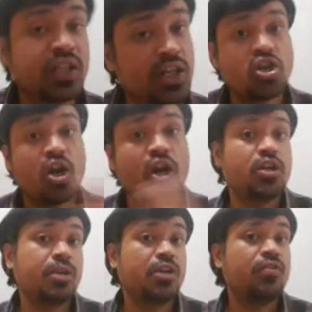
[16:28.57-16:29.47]
a short term
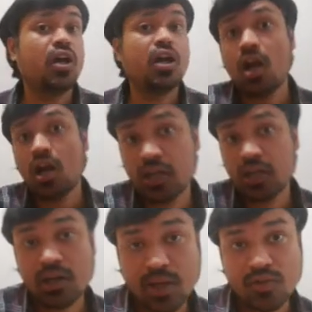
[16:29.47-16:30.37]
keyword or a long term
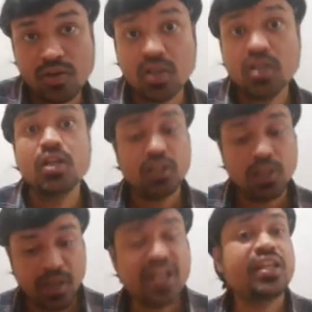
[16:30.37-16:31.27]
keyword. The
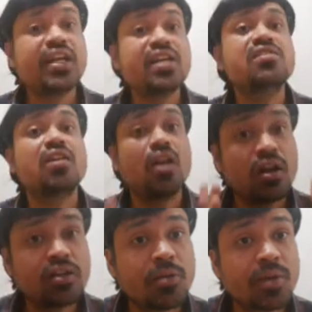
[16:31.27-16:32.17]
main thing is a long
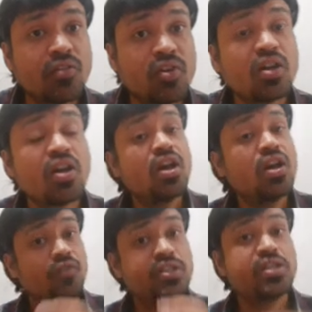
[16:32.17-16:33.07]
term keyword
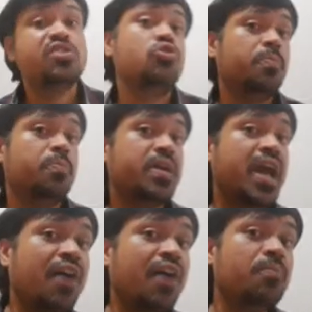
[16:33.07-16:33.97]
which is should be
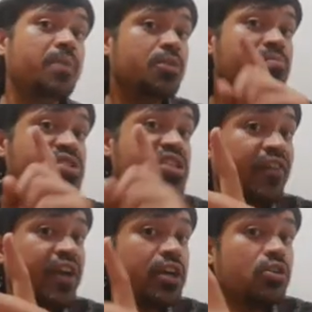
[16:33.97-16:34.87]
have minimum
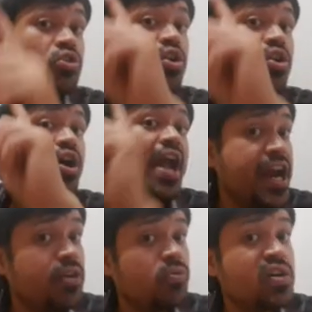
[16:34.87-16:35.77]
7 to
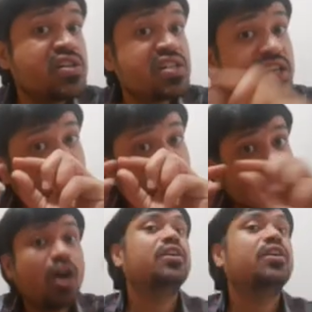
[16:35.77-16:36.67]
8 words in a
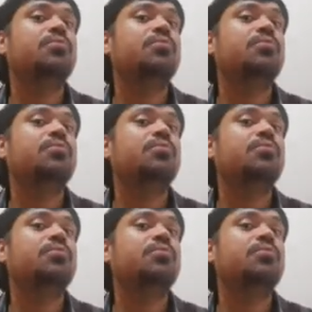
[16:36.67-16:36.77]
long term